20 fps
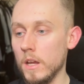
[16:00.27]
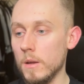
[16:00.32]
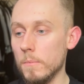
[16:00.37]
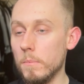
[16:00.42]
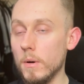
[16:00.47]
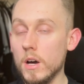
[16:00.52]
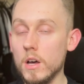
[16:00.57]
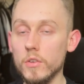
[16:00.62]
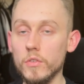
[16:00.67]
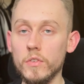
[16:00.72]

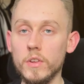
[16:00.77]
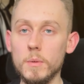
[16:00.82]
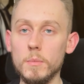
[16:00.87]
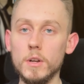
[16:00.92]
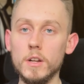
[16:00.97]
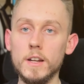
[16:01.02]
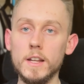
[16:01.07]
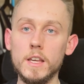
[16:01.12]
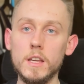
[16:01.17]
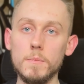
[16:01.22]
But
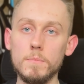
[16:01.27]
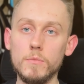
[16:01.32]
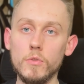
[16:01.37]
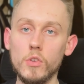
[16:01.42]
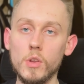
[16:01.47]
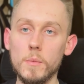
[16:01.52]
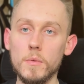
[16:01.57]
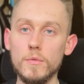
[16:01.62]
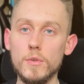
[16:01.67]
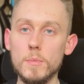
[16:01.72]
similarly,
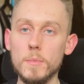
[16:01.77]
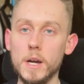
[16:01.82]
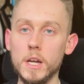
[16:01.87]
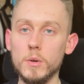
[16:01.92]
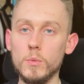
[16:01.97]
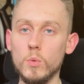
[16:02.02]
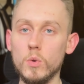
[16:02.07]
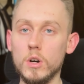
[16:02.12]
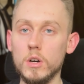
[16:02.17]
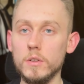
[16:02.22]
some of you
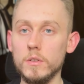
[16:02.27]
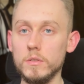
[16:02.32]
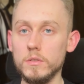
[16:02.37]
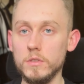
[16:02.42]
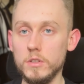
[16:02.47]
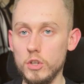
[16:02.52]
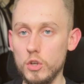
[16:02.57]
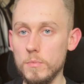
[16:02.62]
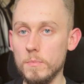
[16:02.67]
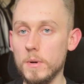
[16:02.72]
might
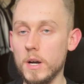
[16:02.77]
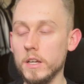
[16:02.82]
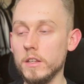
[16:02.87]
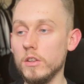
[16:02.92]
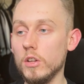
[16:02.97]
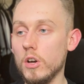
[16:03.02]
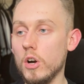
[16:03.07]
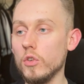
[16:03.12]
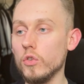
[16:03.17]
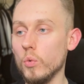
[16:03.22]

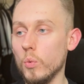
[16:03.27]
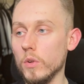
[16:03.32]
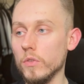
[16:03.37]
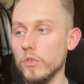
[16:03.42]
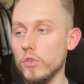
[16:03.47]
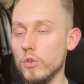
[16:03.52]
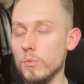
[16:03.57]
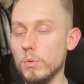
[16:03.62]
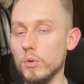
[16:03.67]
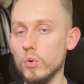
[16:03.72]
not
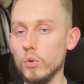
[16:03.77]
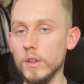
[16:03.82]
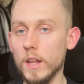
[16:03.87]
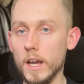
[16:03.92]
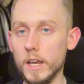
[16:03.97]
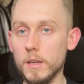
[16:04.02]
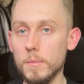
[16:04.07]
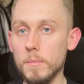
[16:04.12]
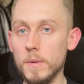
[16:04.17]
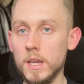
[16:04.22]
want to pull
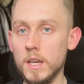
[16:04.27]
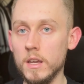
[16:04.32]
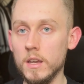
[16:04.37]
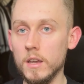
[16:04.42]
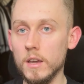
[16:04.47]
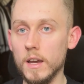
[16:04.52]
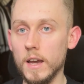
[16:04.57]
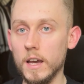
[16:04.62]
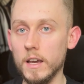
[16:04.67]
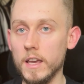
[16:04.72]
like
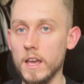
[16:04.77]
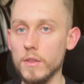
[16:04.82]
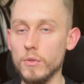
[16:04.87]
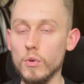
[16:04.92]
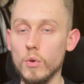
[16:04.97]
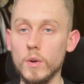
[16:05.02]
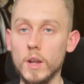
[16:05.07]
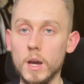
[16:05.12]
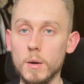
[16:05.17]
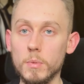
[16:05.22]
me and get
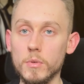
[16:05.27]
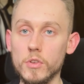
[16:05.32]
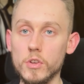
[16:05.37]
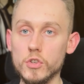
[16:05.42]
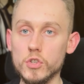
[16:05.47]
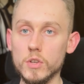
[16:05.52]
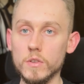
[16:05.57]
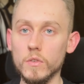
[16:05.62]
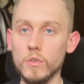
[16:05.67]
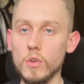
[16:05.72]
thrown out of
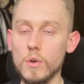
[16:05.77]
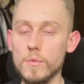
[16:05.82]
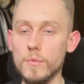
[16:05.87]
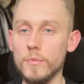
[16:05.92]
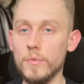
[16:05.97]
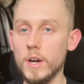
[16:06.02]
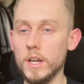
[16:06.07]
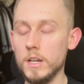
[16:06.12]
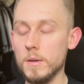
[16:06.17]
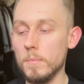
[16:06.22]
position. So
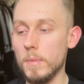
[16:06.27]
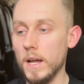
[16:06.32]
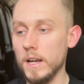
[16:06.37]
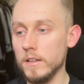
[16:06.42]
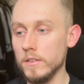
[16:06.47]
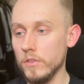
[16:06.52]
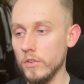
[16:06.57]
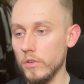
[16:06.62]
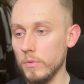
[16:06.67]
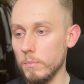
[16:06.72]
find a
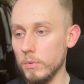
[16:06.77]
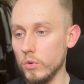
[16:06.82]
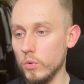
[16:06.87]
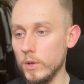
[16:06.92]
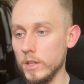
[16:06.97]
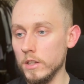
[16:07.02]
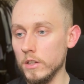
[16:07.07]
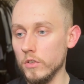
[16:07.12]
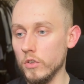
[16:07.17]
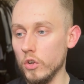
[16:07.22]
balance
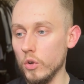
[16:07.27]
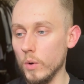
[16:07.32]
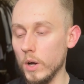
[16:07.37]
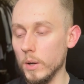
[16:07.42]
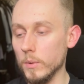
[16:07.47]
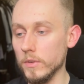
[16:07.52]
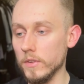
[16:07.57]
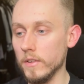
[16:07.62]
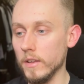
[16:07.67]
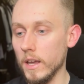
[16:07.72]
between the two, I
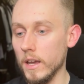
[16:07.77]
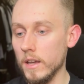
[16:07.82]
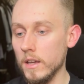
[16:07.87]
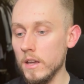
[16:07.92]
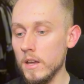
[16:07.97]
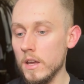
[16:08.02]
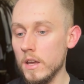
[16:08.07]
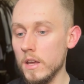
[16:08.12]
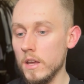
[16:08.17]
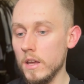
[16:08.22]
would say.
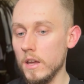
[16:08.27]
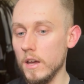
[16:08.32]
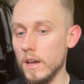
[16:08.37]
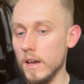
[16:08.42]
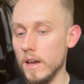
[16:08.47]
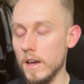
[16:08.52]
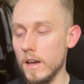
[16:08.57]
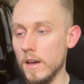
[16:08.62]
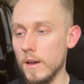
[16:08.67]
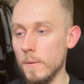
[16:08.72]

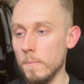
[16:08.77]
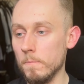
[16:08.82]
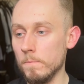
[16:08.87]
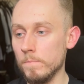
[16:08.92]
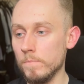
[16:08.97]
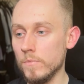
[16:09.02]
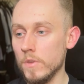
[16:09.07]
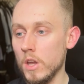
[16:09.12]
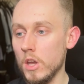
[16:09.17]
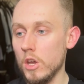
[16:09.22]

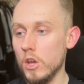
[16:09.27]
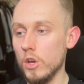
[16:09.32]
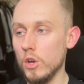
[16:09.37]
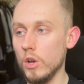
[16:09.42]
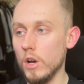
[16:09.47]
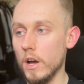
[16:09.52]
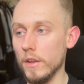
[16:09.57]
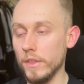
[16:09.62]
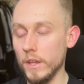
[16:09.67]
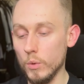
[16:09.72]

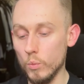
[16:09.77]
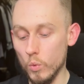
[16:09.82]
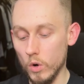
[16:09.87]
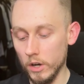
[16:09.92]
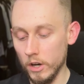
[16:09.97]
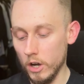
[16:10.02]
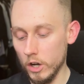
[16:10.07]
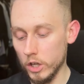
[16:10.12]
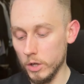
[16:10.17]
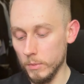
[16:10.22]
I think
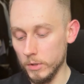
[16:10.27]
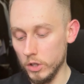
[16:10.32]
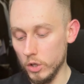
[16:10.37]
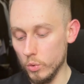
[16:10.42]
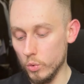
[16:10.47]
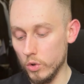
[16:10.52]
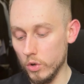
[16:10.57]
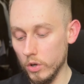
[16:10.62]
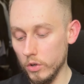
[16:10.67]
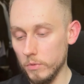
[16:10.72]
one argument
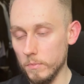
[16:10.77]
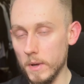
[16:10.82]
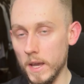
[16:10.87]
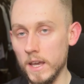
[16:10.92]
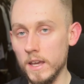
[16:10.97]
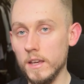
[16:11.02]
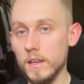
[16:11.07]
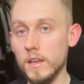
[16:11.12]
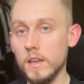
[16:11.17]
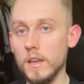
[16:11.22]
you could
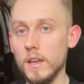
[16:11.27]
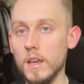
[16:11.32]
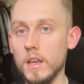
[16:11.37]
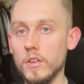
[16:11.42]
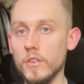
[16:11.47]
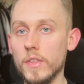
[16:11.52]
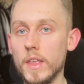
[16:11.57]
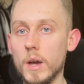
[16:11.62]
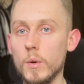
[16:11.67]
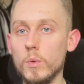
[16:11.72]
make
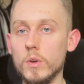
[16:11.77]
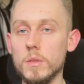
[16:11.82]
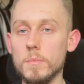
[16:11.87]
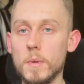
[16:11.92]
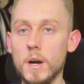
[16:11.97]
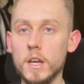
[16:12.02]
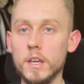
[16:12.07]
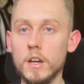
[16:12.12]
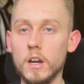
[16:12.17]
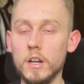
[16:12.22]
is that with
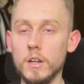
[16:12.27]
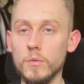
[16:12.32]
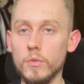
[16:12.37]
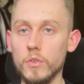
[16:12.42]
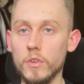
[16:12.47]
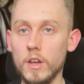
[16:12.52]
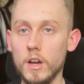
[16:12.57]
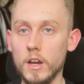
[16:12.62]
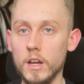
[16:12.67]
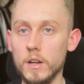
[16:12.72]
my kind of
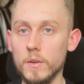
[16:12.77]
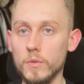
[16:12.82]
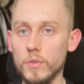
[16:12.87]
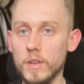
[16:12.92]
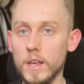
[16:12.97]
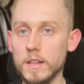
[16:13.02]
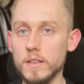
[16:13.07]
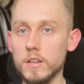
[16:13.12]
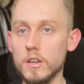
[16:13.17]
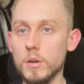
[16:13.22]
style of
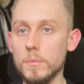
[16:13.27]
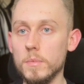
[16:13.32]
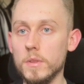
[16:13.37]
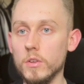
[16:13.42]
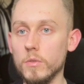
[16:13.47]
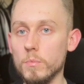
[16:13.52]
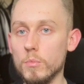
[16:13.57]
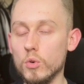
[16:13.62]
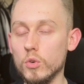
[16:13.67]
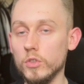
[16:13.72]
setup,
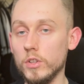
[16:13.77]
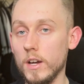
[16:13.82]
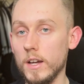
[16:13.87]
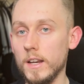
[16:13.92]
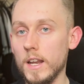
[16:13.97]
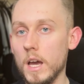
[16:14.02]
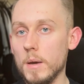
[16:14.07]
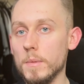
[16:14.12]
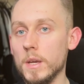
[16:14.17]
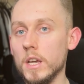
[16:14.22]
this more
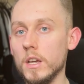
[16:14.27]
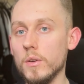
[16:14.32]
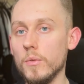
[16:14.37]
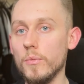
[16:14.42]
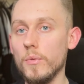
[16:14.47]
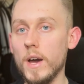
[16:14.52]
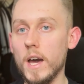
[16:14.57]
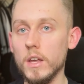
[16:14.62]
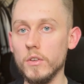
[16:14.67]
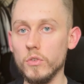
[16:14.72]
dynamic,
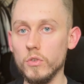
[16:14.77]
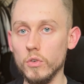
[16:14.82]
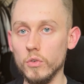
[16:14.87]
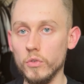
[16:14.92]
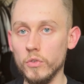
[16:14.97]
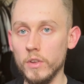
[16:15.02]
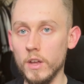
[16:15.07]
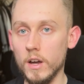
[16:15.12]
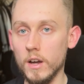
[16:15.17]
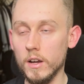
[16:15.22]
faster
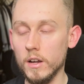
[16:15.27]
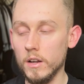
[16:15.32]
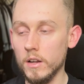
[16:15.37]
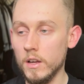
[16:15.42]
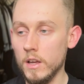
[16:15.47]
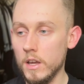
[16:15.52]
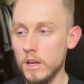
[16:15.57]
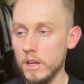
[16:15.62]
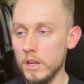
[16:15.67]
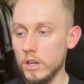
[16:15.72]
start,
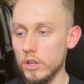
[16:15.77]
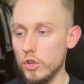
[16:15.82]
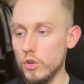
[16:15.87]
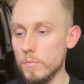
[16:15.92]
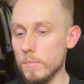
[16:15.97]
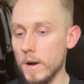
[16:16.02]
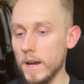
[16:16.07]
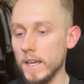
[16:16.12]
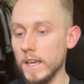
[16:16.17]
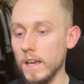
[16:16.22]
you
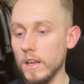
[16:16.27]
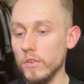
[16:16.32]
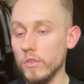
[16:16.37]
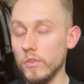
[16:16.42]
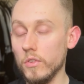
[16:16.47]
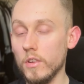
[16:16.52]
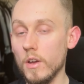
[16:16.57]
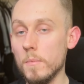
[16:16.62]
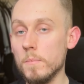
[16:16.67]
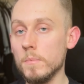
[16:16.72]
might get
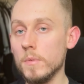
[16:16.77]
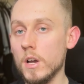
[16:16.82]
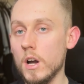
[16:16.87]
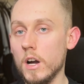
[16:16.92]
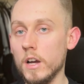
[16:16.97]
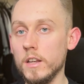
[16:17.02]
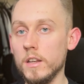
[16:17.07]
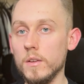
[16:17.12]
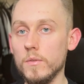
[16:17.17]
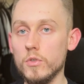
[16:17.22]
some
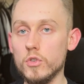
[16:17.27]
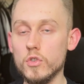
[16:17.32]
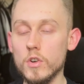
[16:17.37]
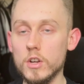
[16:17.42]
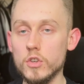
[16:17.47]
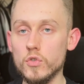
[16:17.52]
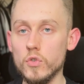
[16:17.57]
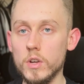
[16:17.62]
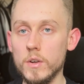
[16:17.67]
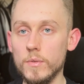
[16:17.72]
kind of
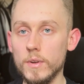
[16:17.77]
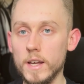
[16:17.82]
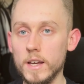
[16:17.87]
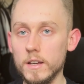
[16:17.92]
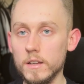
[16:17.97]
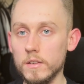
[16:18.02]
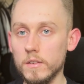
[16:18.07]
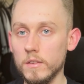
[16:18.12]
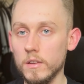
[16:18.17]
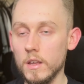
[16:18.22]
stretch
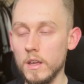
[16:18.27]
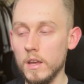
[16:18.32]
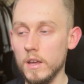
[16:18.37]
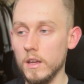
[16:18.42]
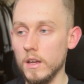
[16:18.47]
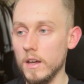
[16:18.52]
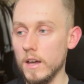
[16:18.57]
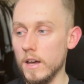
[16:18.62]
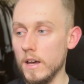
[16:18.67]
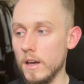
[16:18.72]
reflex
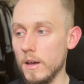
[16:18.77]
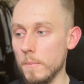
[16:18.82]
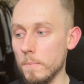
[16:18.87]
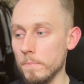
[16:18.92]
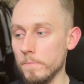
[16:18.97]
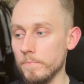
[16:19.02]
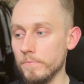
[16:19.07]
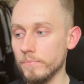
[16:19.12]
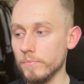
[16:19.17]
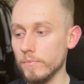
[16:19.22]

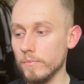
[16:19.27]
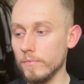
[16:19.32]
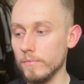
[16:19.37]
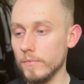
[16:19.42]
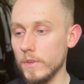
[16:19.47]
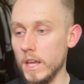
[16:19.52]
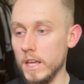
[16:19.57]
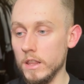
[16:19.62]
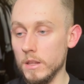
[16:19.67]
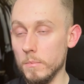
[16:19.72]
in
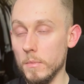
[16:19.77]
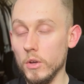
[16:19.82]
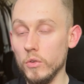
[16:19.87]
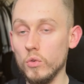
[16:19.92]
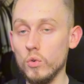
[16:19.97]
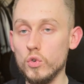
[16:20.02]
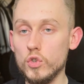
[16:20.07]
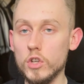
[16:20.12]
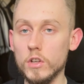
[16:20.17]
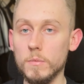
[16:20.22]
the
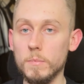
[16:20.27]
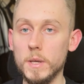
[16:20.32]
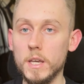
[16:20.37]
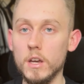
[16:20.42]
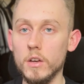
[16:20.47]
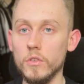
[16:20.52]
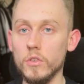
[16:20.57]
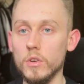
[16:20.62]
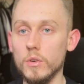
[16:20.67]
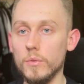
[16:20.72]
muscle, just
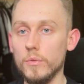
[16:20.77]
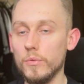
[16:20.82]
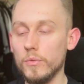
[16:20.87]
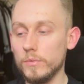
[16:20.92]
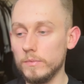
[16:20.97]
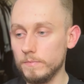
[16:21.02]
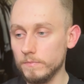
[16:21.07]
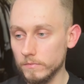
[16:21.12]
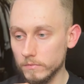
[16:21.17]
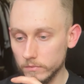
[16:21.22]
because of
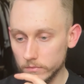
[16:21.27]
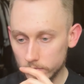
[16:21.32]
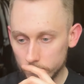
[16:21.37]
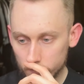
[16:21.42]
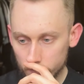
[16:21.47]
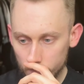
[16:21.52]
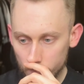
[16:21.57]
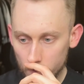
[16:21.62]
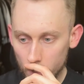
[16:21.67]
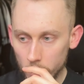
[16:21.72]

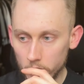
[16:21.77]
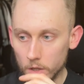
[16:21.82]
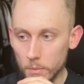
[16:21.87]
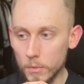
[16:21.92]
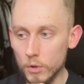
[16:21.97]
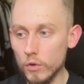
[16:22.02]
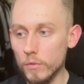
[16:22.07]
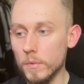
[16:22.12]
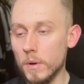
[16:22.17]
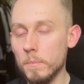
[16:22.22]
the
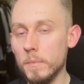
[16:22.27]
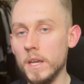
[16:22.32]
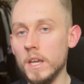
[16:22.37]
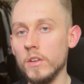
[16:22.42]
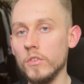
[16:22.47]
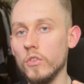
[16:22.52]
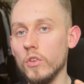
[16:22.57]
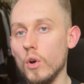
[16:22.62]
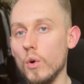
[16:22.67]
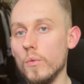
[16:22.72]
movement
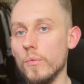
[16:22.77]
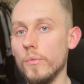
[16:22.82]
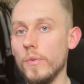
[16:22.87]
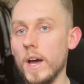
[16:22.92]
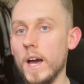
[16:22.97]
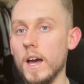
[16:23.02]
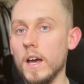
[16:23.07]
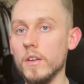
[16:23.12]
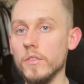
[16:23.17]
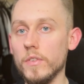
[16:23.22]
being so
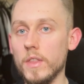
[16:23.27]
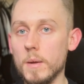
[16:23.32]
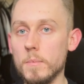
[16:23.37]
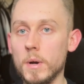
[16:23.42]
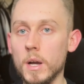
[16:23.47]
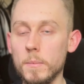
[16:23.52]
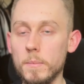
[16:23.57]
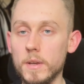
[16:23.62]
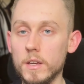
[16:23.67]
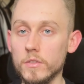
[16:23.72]
fast. There
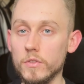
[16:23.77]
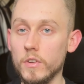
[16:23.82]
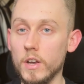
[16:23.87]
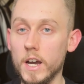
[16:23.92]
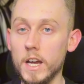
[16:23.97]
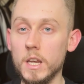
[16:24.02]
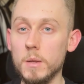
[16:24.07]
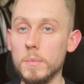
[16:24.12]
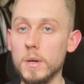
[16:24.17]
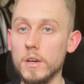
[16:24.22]
might be a
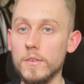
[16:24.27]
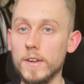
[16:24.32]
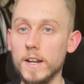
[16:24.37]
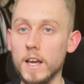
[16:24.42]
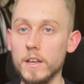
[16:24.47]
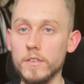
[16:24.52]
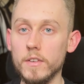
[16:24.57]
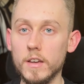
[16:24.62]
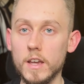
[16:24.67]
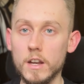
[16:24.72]
tiny bit of
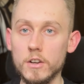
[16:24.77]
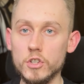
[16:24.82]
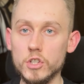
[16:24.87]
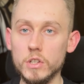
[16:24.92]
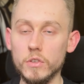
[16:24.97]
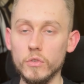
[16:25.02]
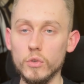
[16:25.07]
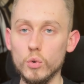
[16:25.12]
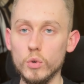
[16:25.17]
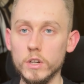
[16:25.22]
elastic energy
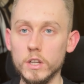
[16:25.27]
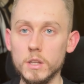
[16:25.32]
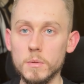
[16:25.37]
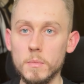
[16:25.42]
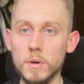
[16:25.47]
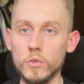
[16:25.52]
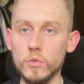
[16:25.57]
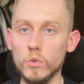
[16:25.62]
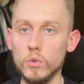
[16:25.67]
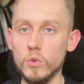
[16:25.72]
stored in the
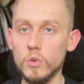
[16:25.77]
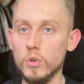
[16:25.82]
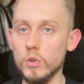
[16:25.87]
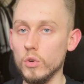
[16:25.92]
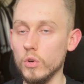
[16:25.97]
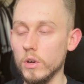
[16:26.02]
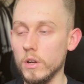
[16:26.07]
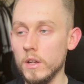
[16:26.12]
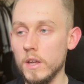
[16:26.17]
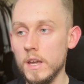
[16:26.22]
muscle,
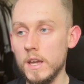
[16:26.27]
or